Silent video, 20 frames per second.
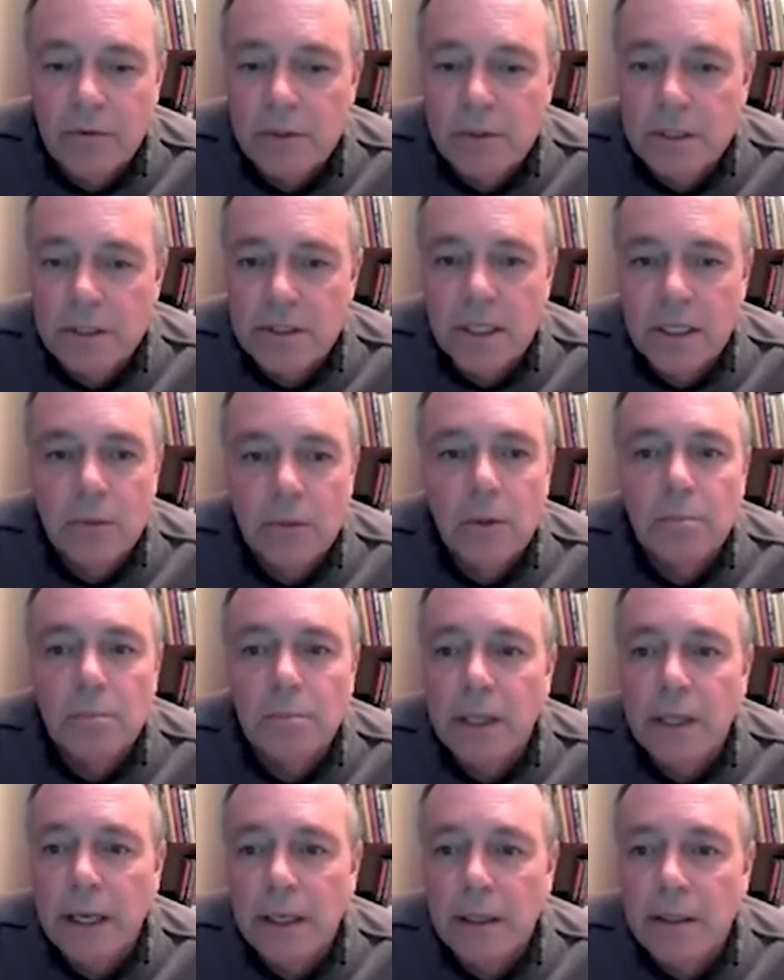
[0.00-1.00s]
just had 1
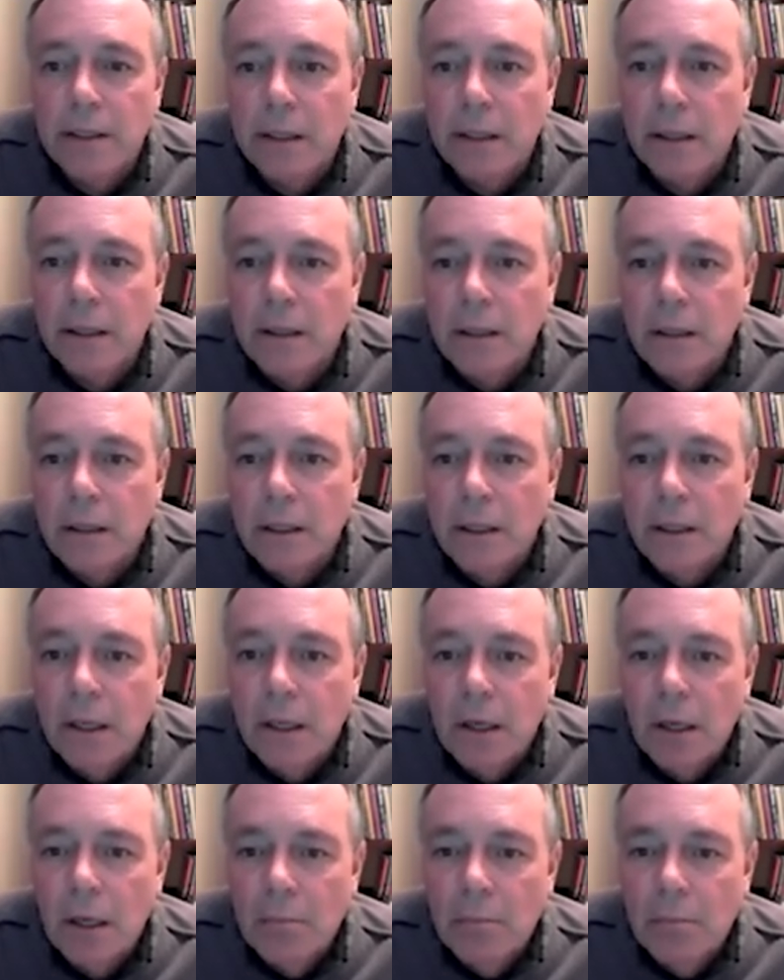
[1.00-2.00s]
plant in there.
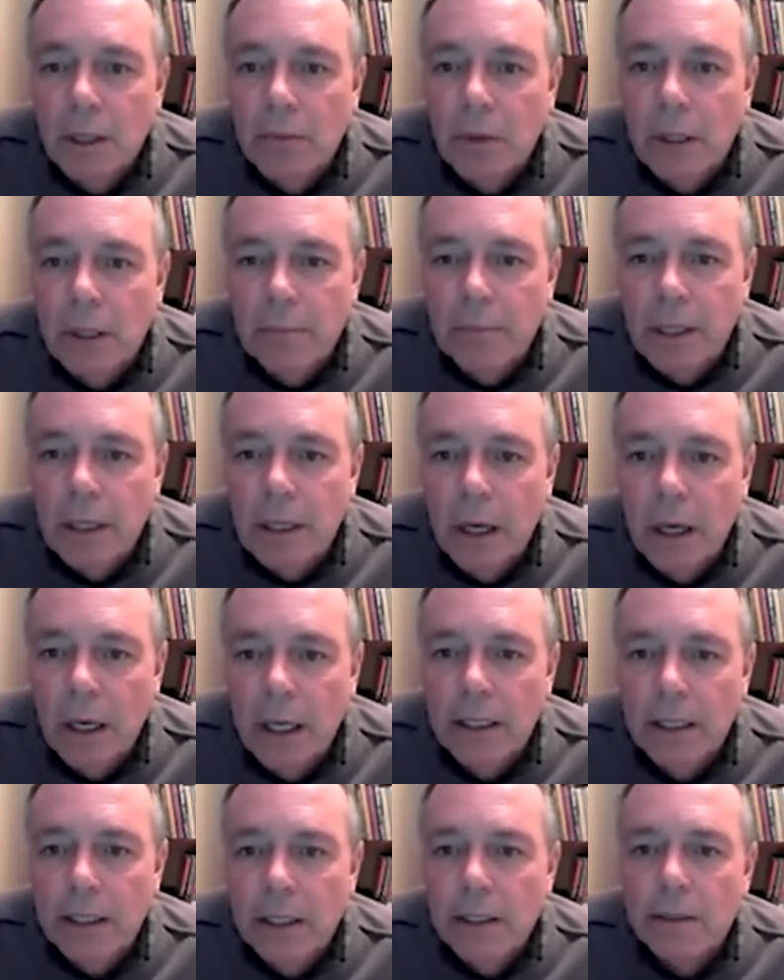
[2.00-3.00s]
But right
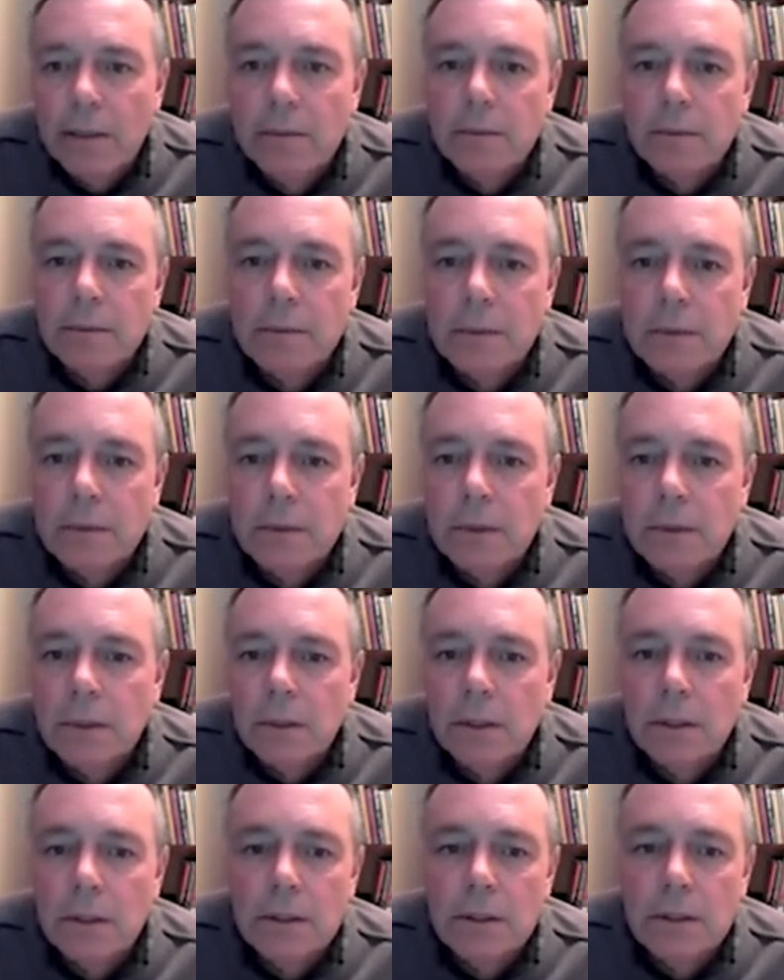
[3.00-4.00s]
behind it,
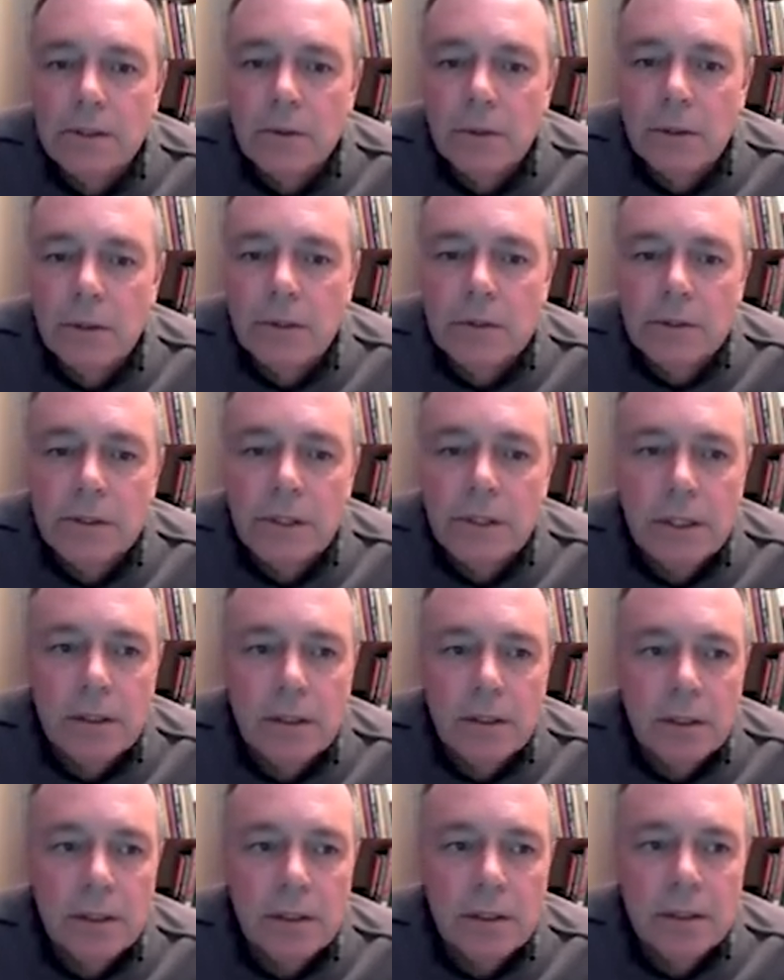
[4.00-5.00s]
so you'll see,
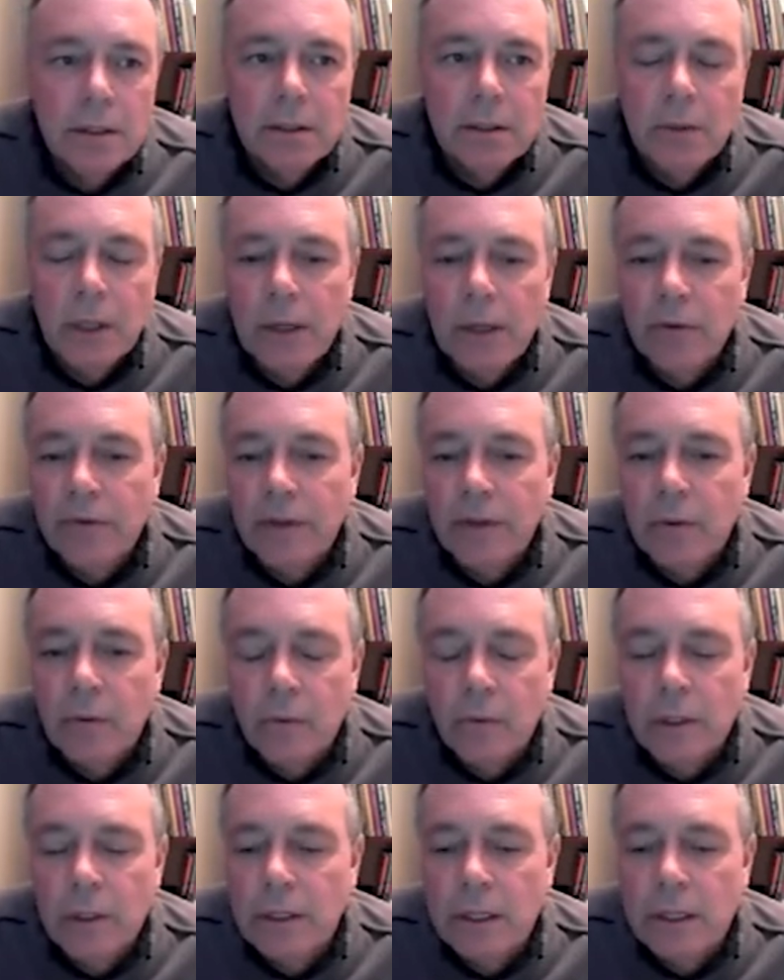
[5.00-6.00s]
I don't think
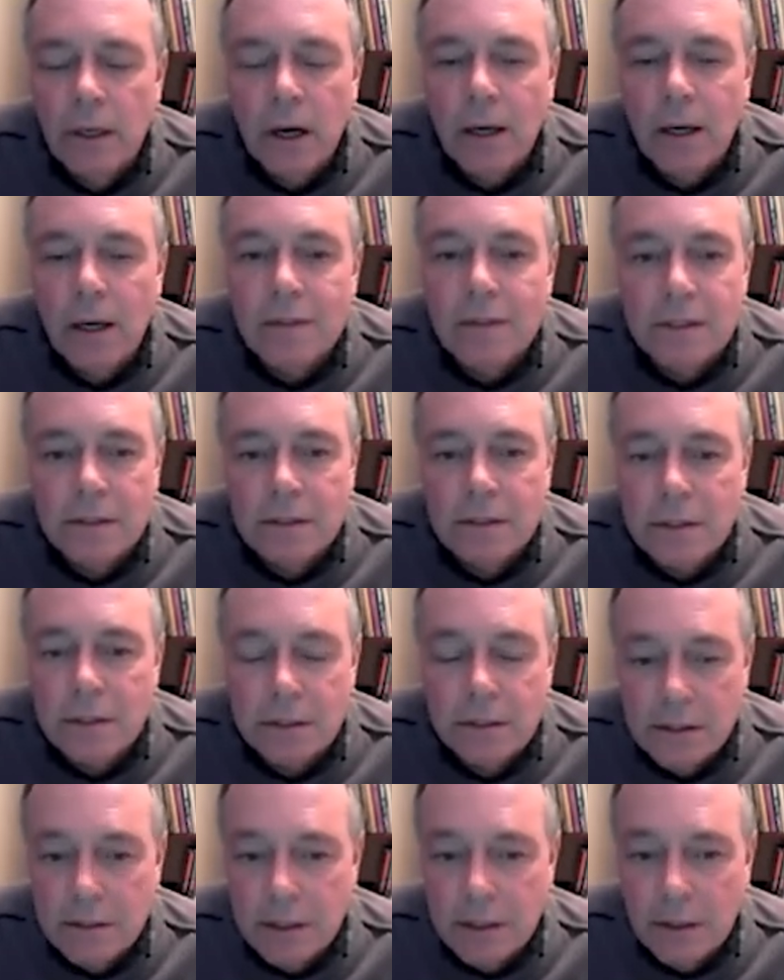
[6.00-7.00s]
we didn't harvest
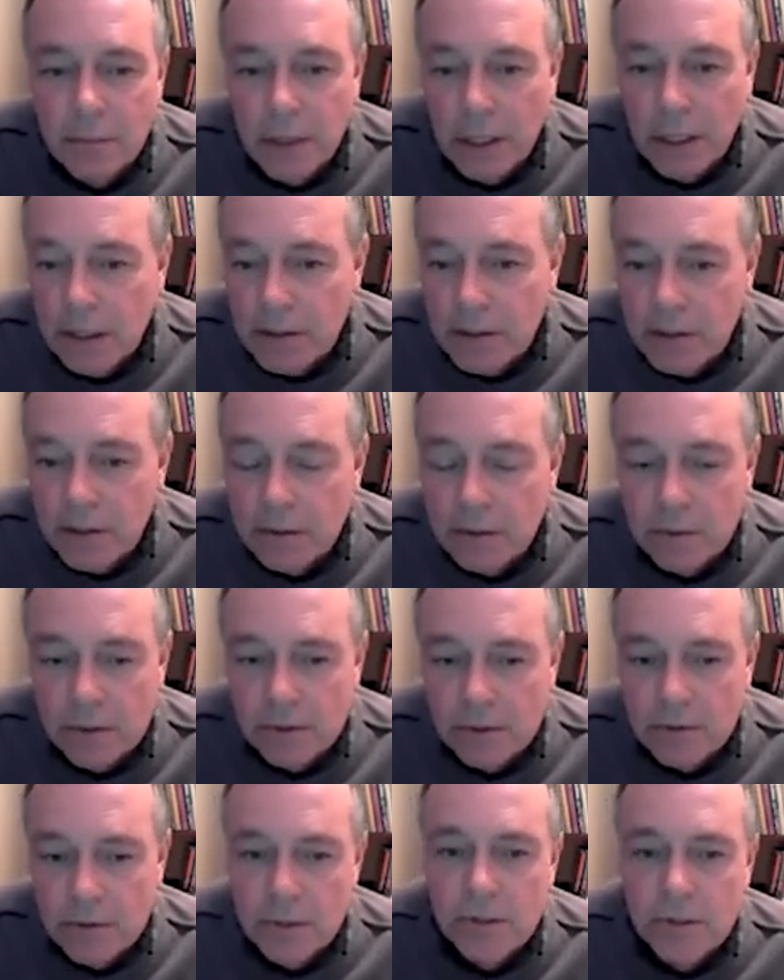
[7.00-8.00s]
this basil,
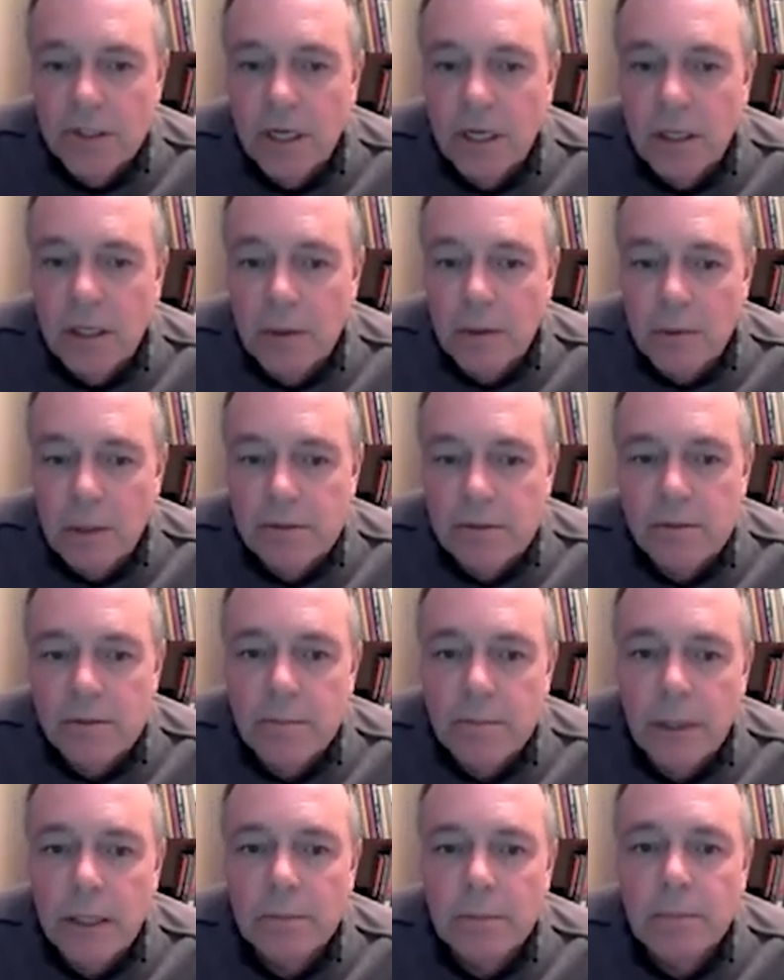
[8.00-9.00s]
which was a shame in
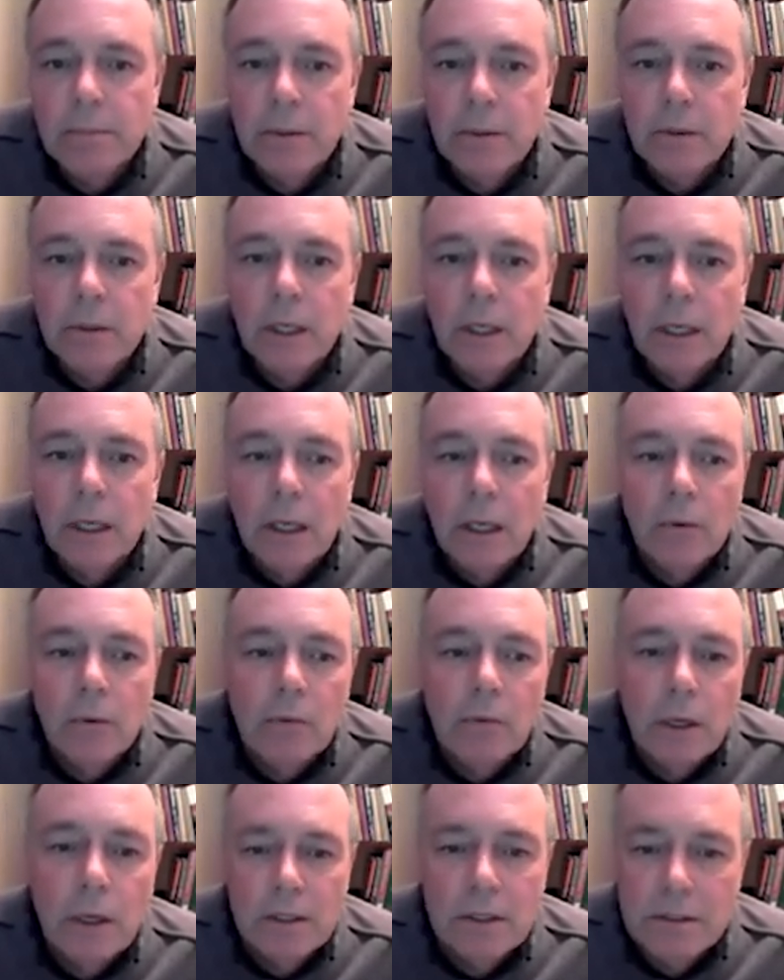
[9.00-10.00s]
retrospect, but we
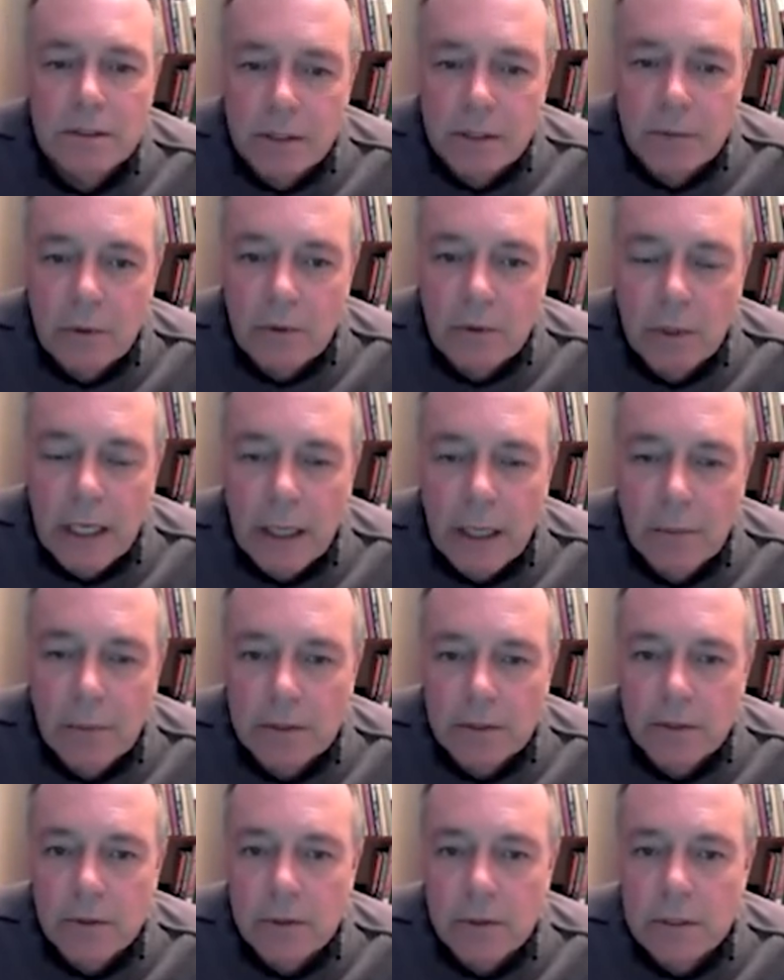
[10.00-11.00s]
wanted to see what would happen
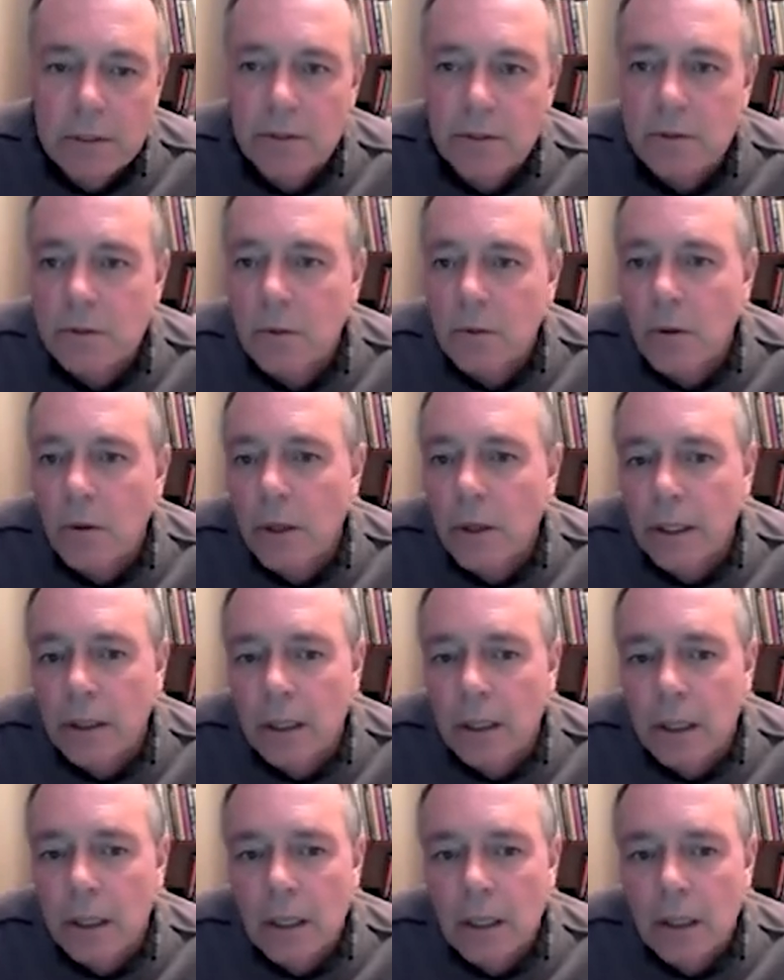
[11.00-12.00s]
to it as it's growing.
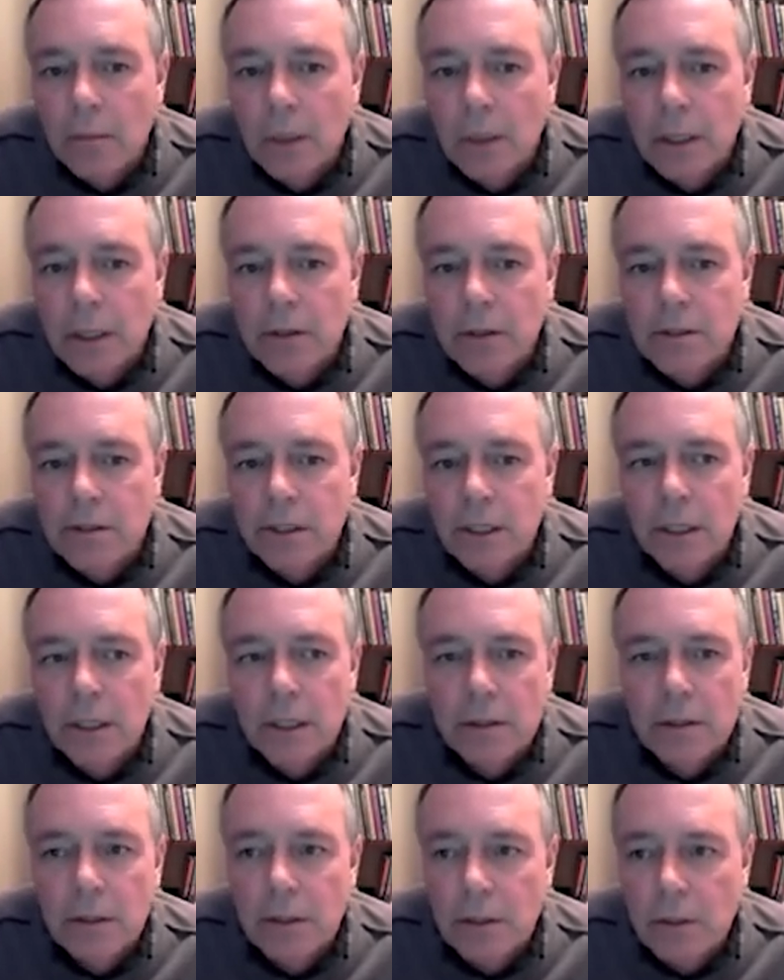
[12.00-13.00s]
But you can see
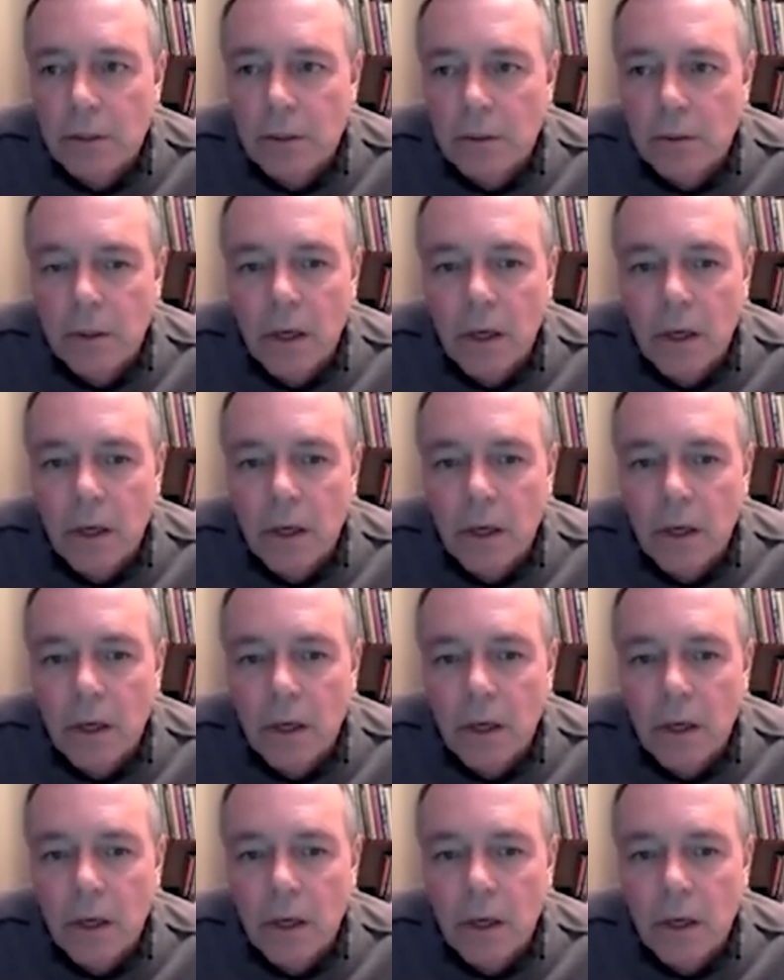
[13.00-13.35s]
it, you know,